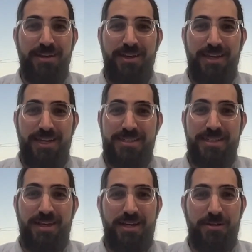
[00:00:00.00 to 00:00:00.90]
He gets a
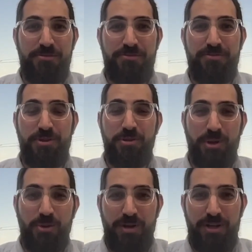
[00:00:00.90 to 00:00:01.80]
lot of
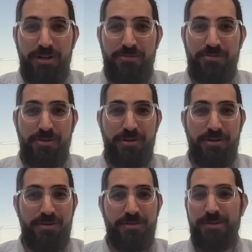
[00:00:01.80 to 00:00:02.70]
what
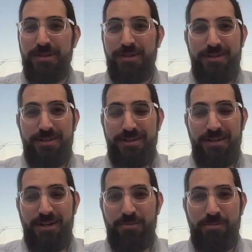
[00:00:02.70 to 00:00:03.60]
for
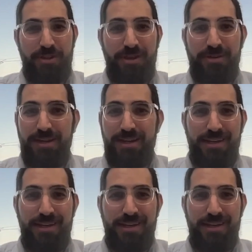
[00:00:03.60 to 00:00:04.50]
without getting
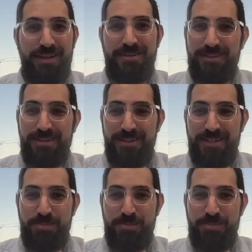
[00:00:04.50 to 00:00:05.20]
into the details.